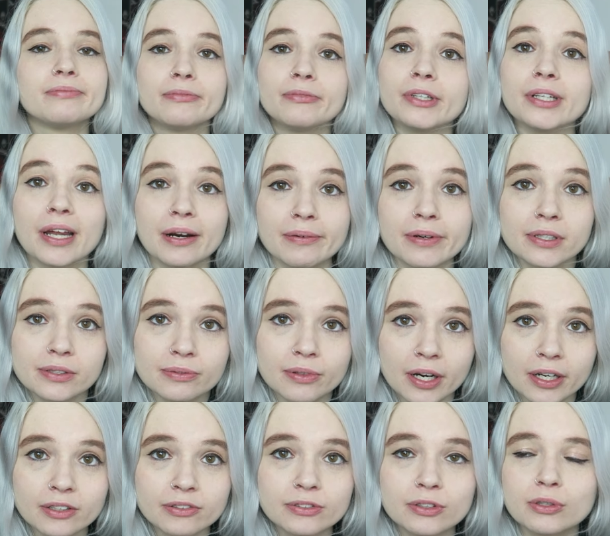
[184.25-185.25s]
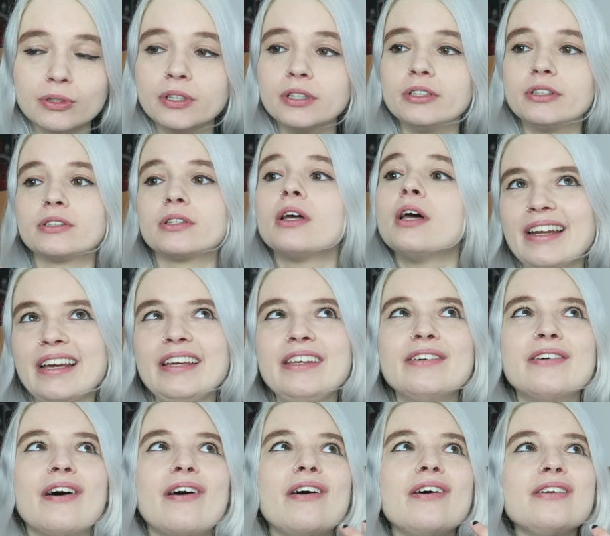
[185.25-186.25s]
Rhaenyra's right, of course. And then
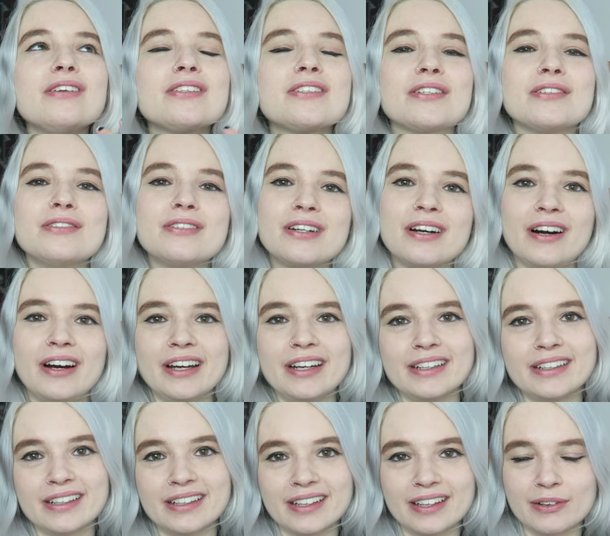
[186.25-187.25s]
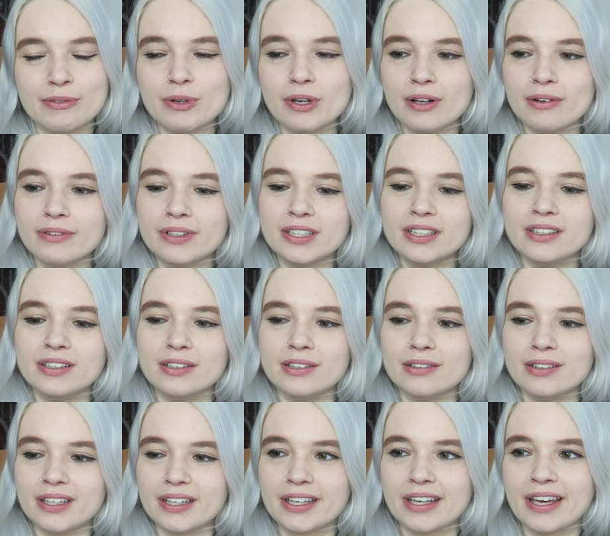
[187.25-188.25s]
you also kind of, like, we already know,
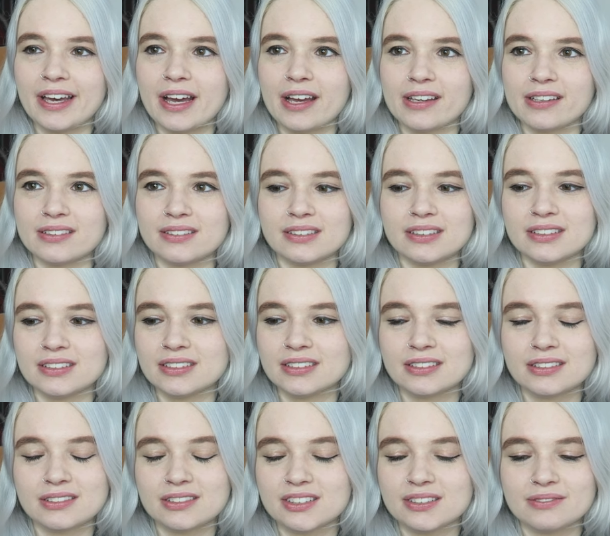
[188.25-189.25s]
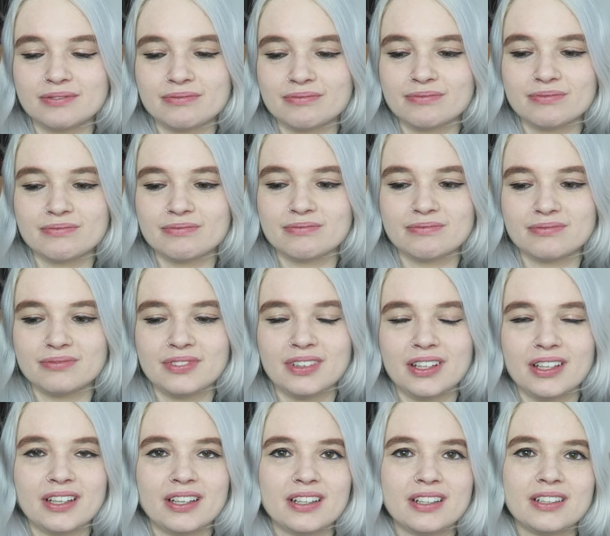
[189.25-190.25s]
like, Aegon is,
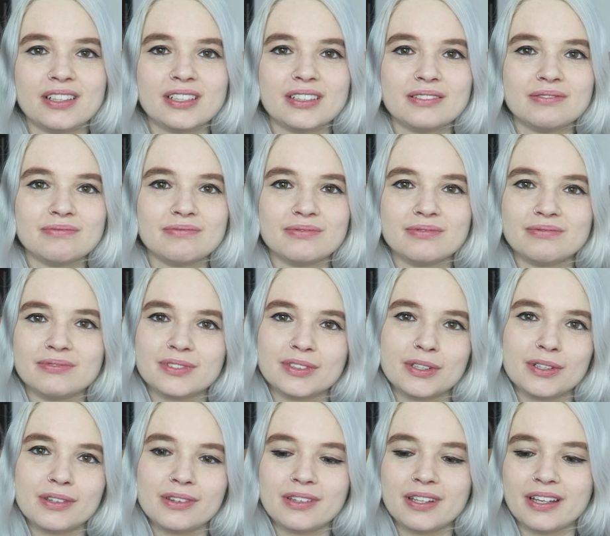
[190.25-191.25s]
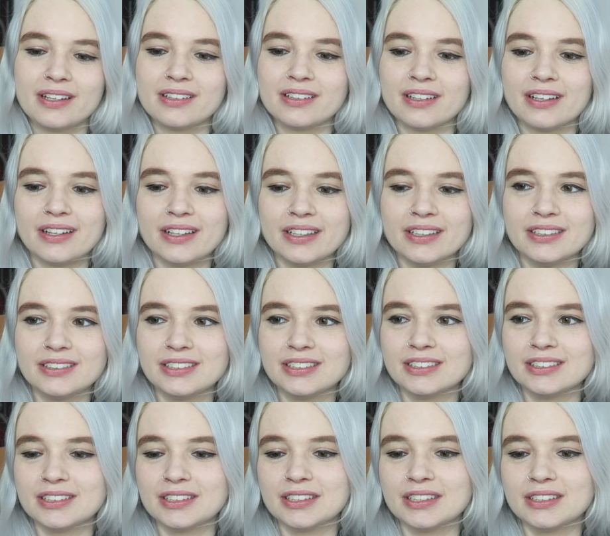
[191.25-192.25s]
yeah, not that nice,
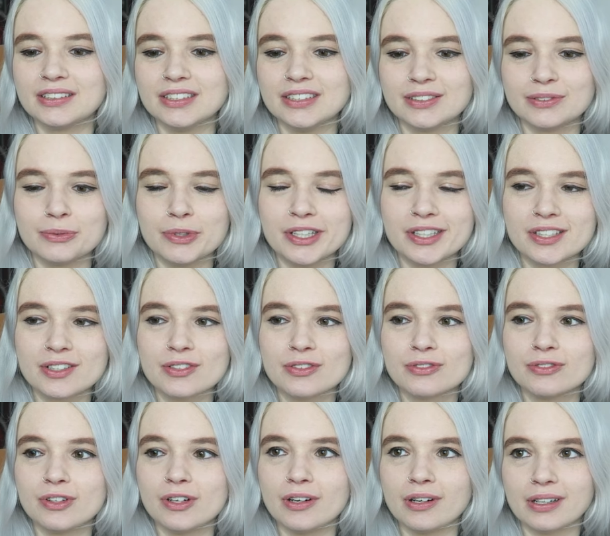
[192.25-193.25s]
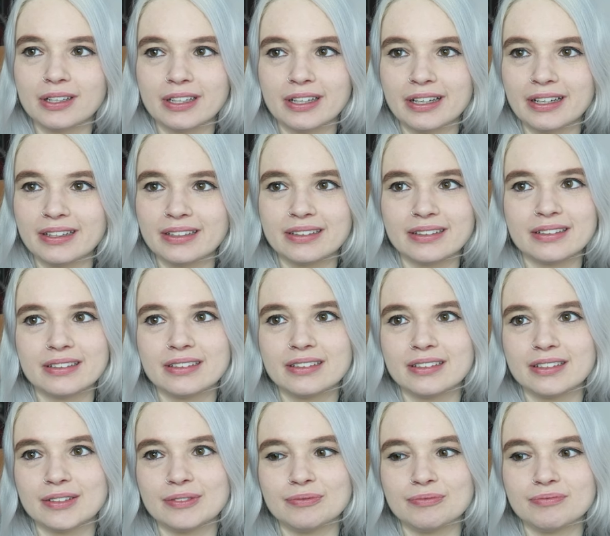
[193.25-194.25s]
you know, he's weird as fuck.
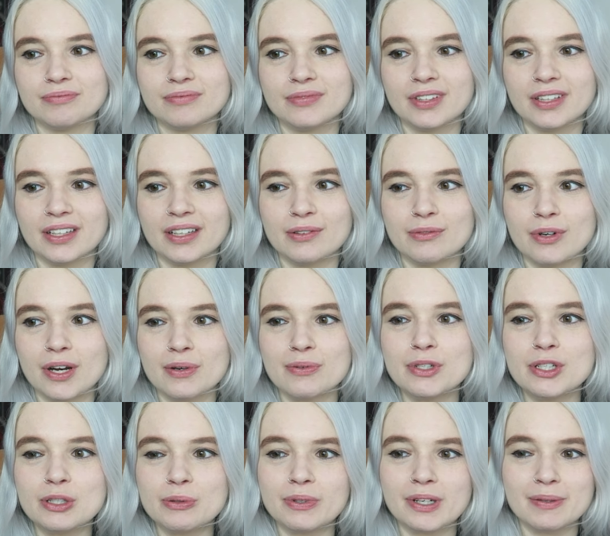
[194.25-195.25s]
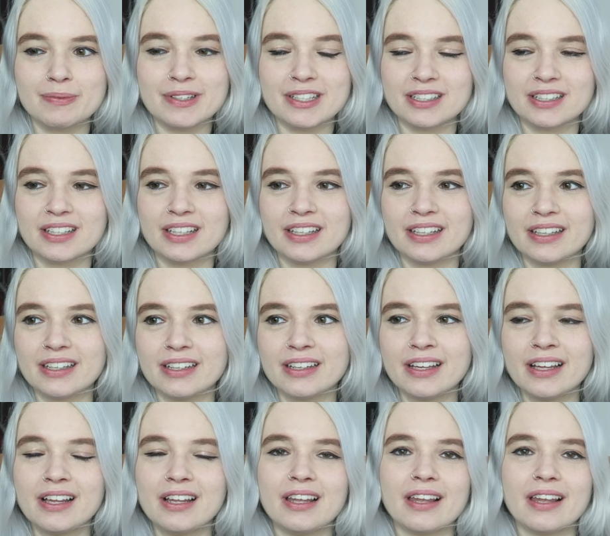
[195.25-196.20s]
And yeah, why would you want him as a king?